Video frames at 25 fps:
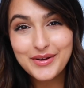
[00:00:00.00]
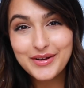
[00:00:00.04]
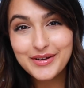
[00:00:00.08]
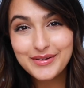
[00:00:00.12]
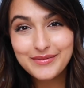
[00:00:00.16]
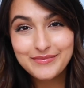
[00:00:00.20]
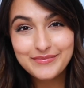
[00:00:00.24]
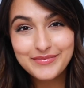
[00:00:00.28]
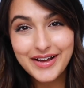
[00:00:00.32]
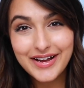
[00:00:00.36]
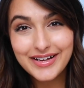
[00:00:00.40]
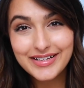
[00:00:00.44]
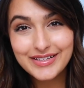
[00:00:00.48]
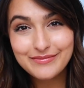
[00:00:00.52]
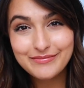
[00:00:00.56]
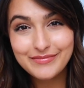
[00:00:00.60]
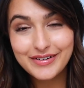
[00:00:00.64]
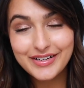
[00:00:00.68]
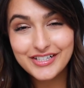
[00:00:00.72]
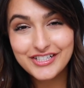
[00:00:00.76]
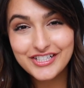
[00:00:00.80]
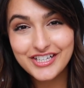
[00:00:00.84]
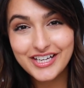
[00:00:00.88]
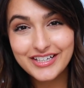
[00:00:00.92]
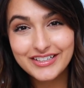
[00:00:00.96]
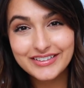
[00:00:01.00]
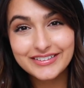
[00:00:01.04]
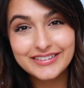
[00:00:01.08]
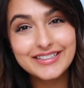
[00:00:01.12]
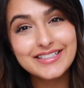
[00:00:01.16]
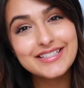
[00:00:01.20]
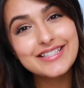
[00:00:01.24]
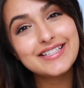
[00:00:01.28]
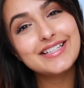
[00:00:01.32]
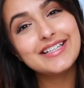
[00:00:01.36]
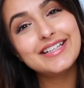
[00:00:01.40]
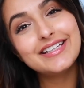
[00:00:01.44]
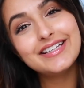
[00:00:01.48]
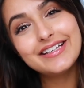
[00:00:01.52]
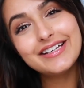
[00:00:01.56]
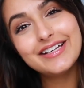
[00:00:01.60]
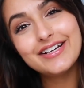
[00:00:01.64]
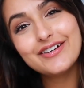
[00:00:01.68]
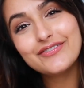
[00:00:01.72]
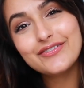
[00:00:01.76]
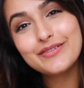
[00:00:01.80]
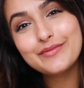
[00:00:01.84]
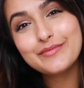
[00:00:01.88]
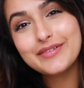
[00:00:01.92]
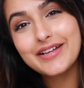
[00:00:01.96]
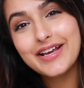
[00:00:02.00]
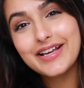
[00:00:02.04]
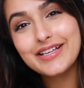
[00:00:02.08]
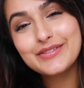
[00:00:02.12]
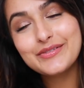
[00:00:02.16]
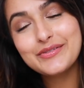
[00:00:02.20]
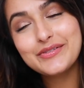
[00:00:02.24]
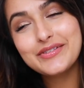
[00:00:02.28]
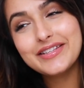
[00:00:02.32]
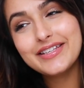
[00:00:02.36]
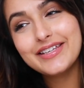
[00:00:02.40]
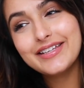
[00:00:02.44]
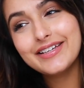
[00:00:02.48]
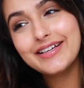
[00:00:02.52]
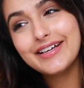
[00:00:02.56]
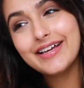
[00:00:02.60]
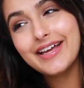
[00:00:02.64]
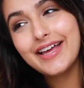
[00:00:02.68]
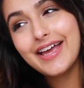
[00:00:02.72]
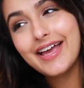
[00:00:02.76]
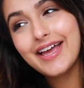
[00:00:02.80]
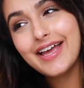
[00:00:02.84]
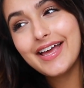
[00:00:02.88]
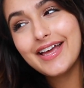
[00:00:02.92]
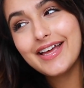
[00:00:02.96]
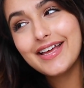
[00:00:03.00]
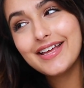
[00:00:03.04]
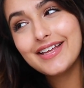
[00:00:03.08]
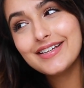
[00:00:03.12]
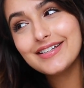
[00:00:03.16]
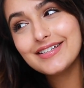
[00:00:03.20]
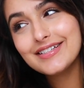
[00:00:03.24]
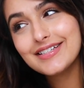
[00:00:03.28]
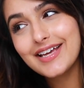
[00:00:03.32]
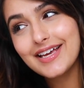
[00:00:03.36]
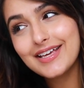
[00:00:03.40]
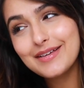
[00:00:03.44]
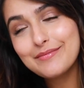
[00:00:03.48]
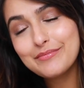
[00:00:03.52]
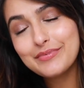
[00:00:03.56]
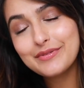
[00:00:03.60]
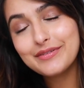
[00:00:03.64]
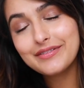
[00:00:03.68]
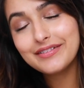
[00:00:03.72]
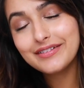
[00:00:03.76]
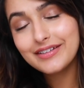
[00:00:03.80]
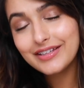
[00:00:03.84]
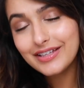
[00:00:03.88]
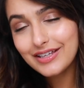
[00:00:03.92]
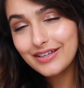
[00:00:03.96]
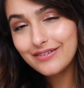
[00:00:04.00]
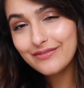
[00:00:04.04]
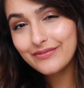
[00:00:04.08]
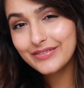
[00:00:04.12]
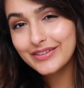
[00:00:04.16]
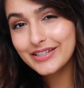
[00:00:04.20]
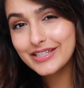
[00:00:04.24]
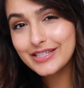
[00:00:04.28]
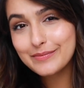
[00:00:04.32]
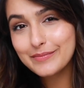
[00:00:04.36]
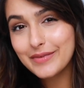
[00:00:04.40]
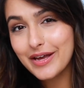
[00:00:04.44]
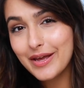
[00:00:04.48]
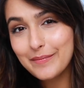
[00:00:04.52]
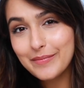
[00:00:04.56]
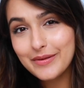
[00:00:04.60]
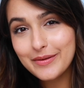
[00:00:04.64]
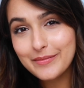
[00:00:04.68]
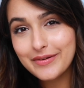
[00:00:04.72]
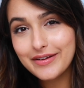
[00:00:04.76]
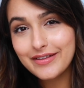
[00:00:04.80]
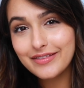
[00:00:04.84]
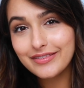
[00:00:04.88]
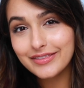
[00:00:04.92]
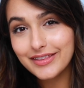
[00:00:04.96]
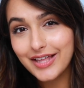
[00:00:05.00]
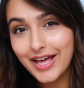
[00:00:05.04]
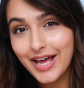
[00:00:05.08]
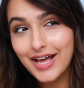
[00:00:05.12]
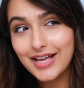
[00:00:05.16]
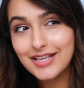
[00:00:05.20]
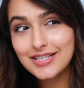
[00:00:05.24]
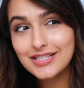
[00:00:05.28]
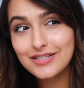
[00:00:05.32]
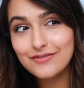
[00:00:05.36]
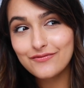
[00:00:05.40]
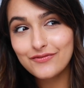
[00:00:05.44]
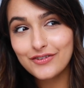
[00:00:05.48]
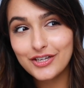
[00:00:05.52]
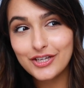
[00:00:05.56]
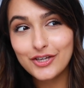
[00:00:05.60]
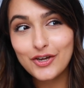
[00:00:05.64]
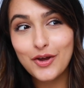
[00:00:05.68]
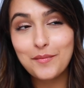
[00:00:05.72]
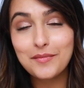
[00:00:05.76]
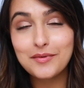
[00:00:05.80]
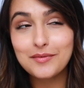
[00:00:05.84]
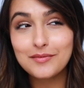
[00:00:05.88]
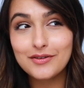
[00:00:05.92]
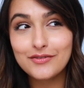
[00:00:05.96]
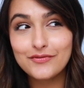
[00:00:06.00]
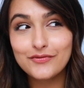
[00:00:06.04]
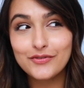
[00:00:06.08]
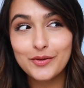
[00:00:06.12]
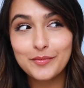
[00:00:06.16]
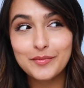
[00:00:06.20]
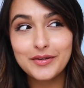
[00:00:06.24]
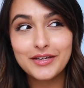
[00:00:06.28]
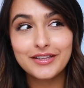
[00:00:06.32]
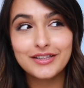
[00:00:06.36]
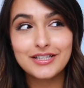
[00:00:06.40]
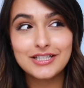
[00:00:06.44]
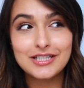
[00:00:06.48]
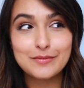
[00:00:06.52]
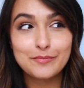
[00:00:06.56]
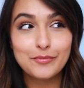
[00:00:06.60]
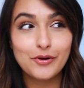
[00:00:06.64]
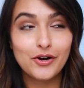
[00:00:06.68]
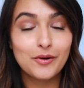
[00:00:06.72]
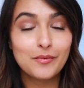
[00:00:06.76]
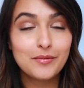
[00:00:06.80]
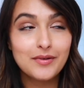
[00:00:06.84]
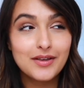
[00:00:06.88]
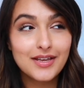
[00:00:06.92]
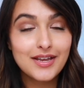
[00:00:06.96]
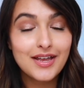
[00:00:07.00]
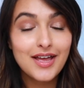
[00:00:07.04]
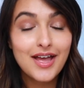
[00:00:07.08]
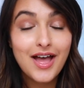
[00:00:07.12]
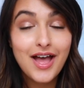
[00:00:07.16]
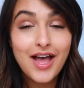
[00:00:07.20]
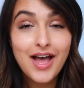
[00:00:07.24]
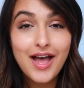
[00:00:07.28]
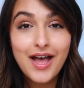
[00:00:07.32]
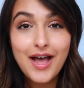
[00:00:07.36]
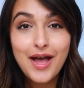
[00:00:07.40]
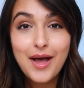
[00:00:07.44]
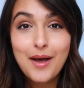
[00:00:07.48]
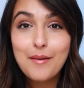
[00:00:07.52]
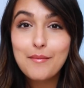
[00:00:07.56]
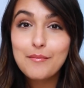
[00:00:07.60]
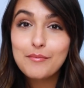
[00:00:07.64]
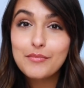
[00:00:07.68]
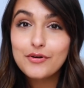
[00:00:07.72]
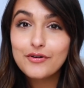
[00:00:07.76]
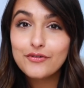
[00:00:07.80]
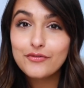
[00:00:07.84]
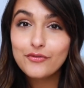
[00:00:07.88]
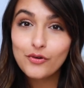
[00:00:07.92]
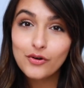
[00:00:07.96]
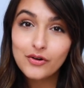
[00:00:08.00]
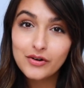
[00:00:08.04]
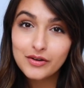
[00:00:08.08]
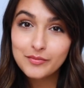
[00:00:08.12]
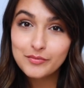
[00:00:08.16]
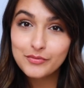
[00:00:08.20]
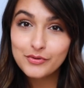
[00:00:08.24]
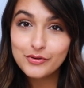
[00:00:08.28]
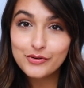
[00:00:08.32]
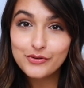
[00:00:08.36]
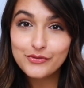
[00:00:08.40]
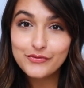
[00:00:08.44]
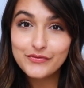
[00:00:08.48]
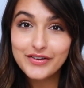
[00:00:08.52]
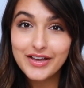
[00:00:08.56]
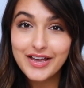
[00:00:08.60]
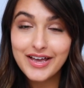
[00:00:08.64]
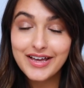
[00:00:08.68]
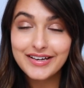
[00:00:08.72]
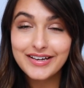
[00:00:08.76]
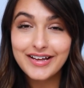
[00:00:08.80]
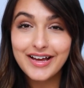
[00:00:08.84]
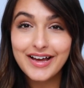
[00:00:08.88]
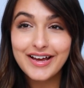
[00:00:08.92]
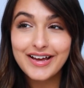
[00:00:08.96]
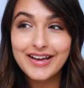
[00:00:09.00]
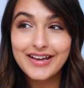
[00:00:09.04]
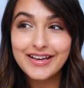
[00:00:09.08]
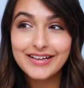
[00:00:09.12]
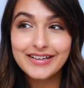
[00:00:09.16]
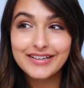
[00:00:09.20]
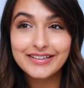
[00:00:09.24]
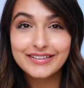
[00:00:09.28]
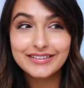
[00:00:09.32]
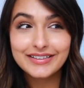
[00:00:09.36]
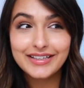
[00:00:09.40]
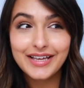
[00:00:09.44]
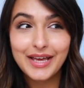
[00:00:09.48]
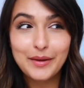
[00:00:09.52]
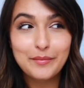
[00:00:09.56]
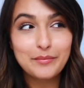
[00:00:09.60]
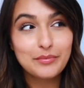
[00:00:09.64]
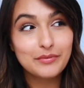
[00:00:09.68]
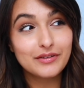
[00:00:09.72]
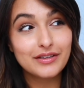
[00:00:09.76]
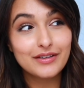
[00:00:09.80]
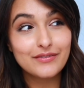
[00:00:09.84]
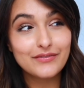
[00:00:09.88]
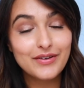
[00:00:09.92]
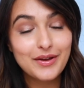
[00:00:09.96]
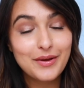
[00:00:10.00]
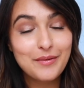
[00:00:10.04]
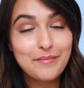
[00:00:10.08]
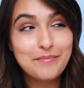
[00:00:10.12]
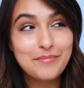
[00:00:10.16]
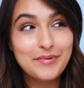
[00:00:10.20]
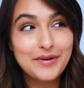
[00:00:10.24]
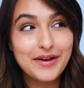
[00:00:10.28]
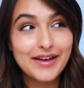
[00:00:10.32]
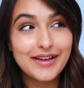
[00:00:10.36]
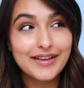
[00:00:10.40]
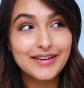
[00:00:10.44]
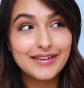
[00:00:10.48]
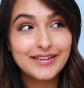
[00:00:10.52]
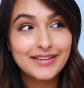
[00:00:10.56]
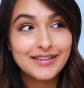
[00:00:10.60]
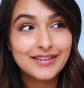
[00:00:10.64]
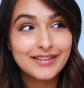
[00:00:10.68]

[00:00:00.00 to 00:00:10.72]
welcome back to my channel. It's Nita here from Next with Nita, and I believe this might be my last video I'm going to be filming in this apartment before we move, and I can't believe it. But